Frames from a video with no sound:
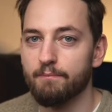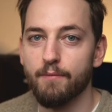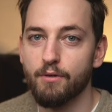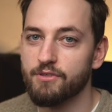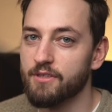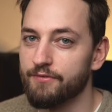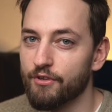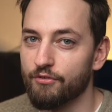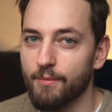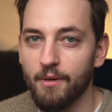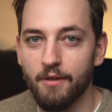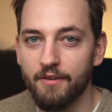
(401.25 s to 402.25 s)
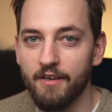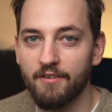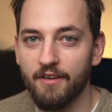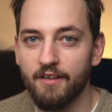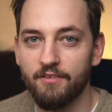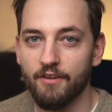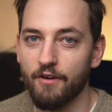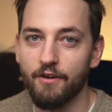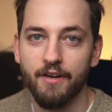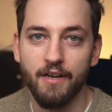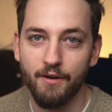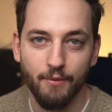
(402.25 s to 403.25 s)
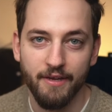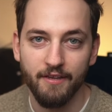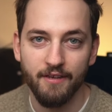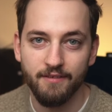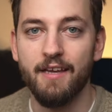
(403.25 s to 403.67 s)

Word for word: most of the smaller details are gone anyway.